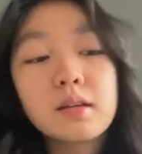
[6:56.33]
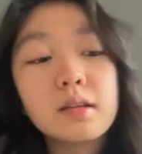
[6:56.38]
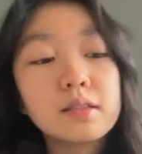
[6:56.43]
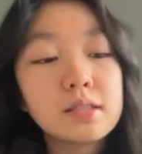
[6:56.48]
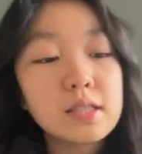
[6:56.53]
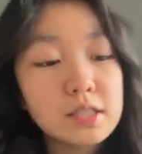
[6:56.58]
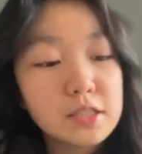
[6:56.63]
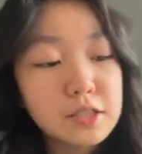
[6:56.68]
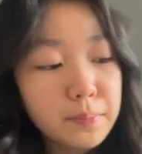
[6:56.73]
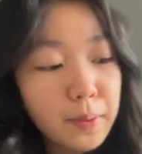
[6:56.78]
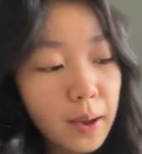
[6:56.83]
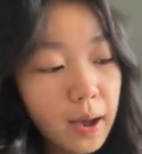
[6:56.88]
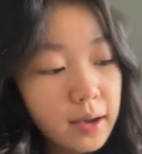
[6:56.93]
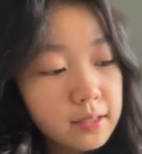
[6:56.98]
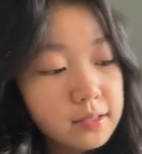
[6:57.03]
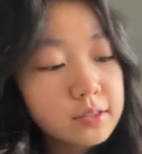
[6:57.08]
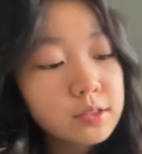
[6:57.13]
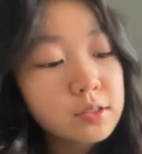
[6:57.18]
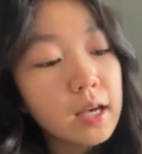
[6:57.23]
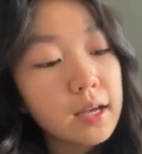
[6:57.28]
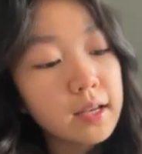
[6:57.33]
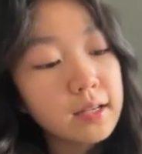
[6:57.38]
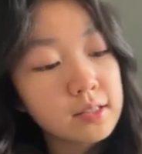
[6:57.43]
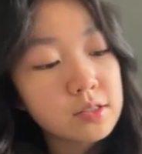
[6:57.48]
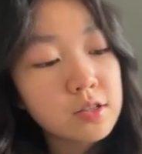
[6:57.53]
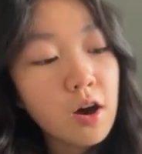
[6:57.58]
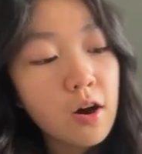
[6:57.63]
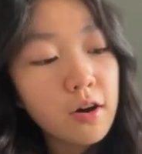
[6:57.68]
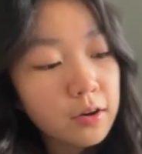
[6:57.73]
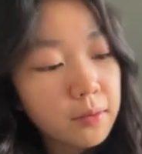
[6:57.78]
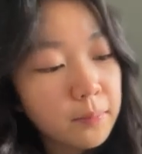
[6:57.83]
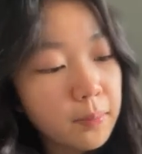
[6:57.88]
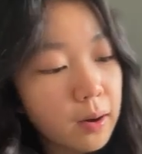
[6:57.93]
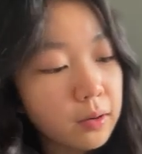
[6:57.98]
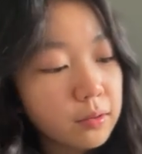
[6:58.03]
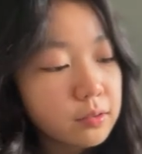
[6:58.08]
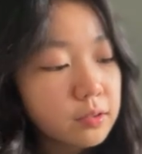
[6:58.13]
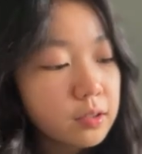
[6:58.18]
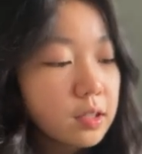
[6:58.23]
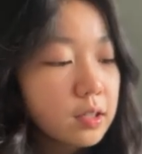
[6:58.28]
digipacks and talk
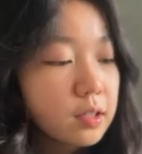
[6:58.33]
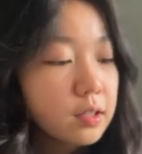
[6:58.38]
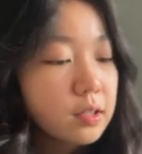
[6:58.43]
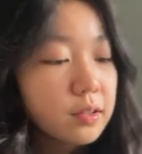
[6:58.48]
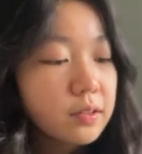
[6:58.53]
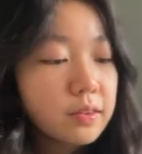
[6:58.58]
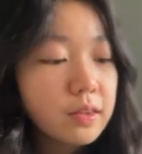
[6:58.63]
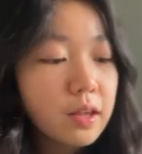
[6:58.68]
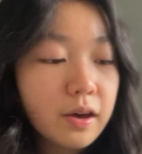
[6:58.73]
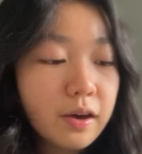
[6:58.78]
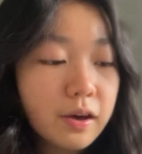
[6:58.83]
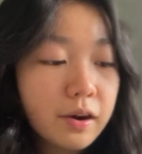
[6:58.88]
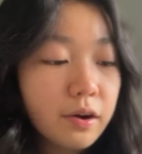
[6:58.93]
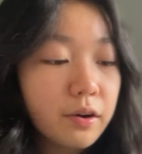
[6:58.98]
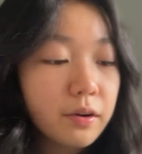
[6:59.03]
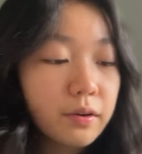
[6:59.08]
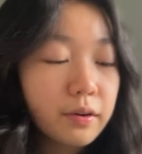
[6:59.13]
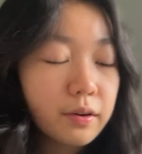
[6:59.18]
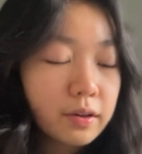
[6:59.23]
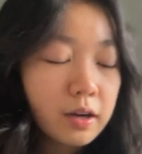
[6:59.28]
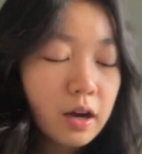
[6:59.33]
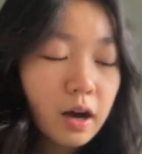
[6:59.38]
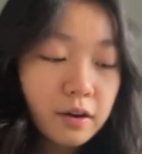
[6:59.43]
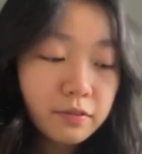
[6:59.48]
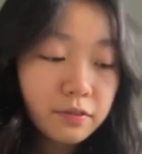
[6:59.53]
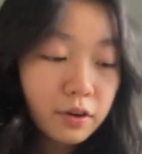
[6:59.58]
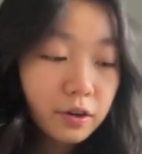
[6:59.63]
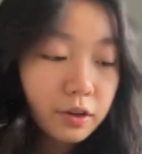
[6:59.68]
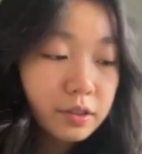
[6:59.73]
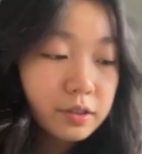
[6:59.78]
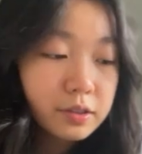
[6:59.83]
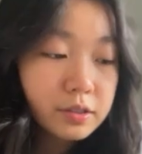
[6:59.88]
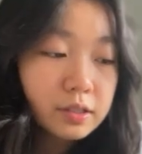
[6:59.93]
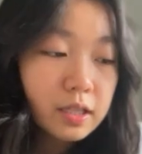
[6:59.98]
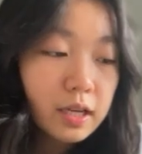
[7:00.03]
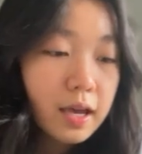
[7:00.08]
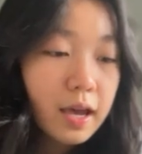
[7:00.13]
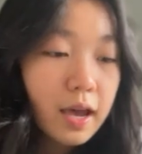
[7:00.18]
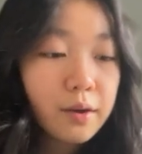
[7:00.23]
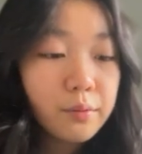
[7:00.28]
about their covers
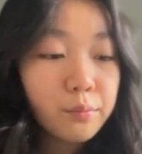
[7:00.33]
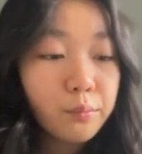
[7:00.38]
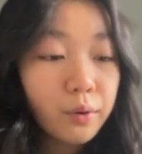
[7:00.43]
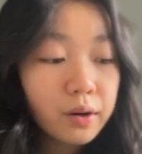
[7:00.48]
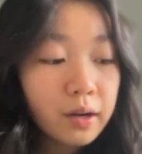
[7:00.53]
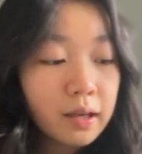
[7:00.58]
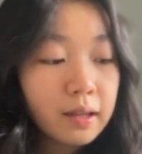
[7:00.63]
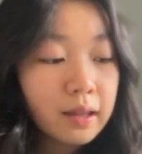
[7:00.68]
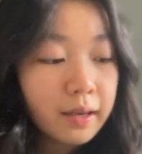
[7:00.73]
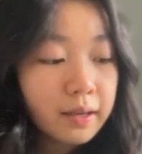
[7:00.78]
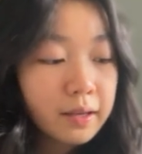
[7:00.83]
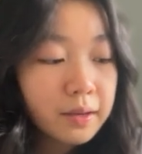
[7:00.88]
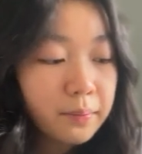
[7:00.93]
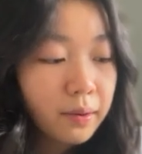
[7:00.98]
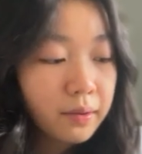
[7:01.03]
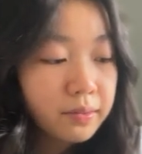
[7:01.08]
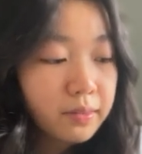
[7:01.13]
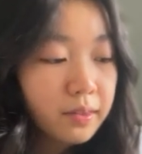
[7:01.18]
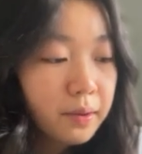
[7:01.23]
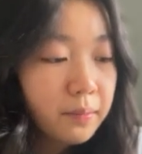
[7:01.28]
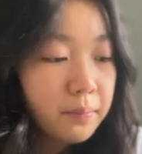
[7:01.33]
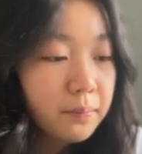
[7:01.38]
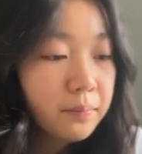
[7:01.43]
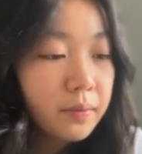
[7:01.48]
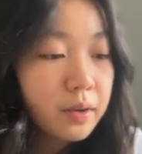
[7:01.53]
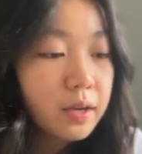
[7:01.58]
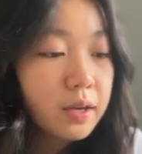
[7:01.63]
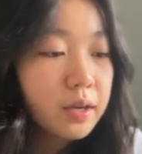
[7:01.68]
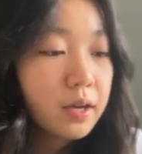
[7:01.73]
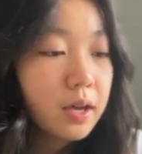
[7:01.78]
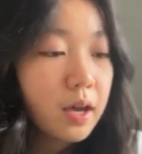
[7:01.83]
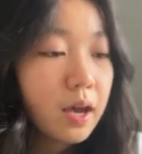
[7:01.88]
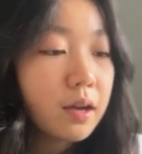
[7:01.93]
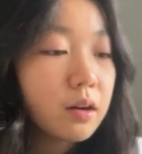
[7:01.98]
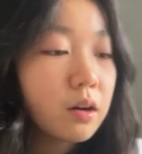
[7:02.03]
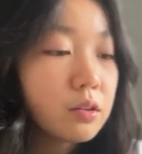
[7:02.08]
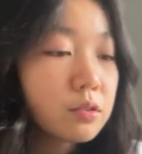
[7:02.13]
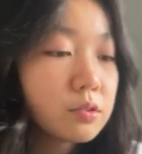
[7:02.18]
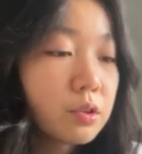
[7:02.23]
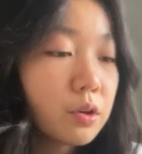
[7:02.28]
and what I like about them. And
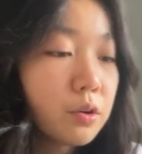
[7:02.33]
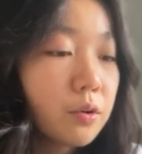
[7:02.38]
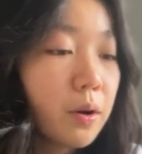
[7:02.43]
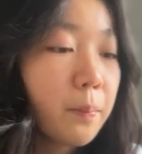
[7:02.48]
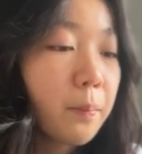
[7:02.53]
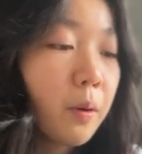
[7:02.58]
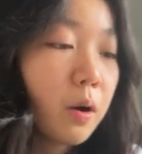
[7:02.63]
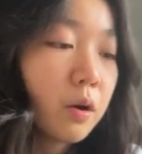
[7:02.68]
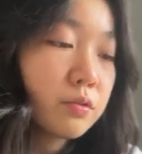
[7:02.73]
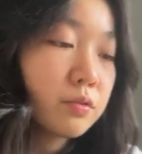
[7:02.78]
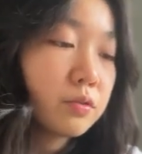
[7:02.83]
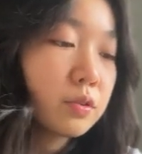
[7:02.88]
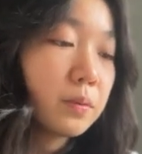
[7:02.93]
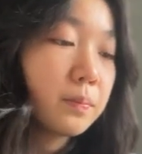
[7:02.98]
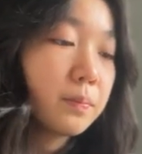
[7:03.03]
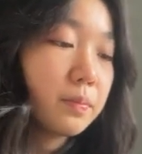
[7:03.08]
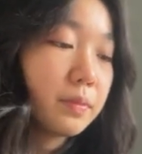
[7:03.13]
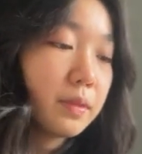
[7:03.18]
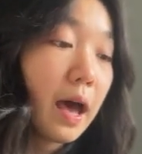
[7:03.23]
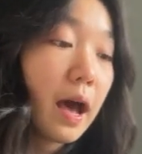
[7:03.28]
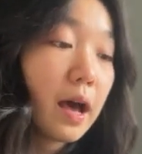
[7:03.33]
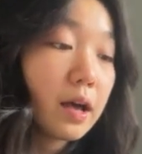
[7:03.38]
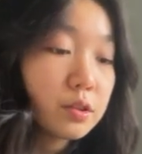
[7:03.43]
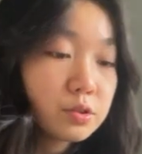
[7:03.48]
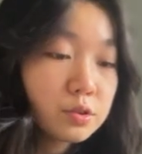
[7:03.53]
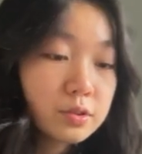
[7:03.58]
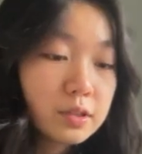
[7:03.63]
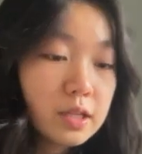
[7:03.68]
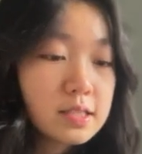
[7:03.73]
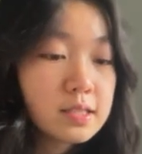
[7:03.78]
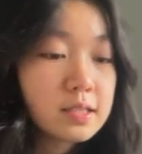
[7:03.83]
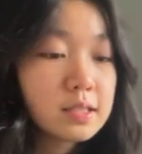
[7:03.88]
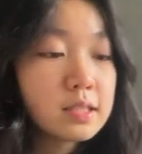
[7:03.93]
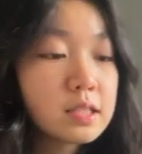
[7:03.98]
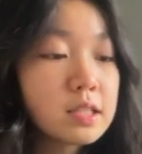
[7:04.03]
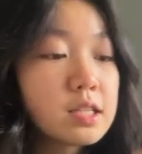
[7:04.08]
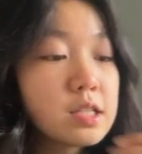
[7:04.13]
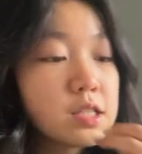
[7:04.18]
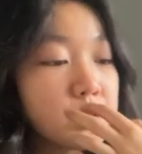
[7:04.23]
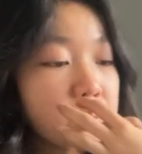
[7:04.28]
also, apart from actual
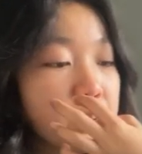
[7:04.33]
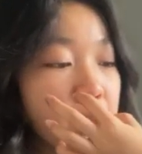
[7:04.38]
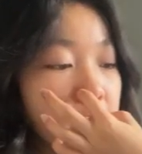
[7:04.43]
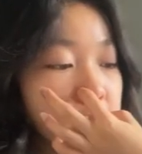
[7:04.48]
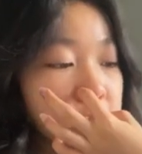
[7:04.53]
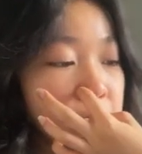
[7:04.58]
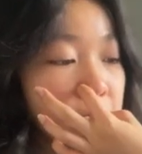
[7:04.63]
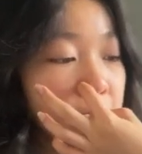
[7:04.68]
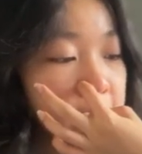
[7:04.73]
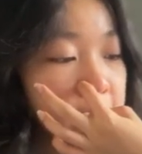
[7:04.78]
digipacks for my